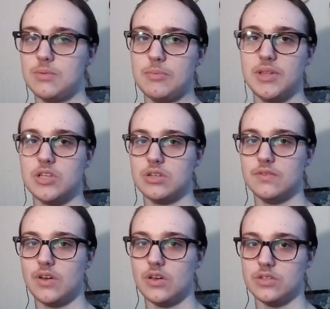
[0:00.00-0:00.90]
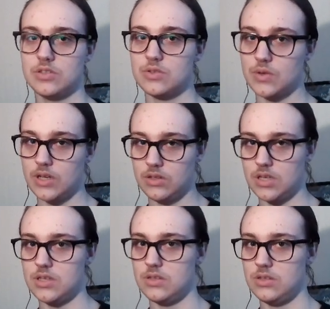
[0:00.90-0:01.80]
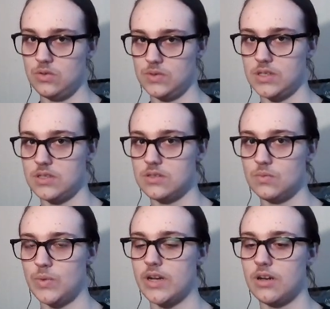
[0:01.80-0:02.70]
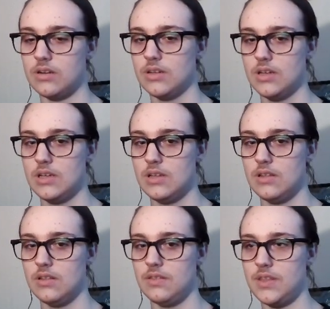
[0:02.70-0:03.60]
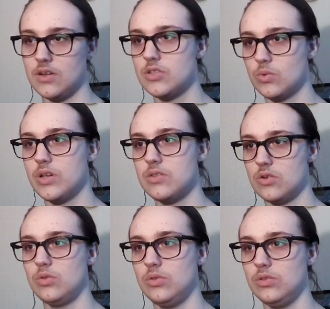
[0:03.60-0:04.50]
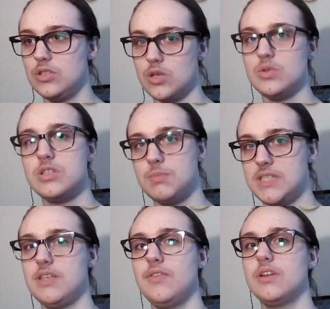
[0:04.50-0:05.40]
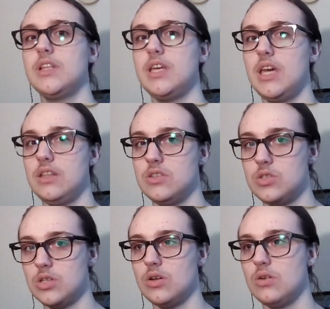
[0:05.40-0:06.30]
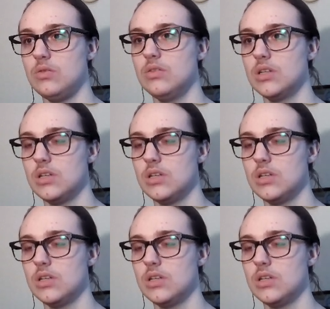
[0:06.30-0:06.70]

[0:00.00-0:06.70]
population of Australia uses, where their stories are told so specifically and so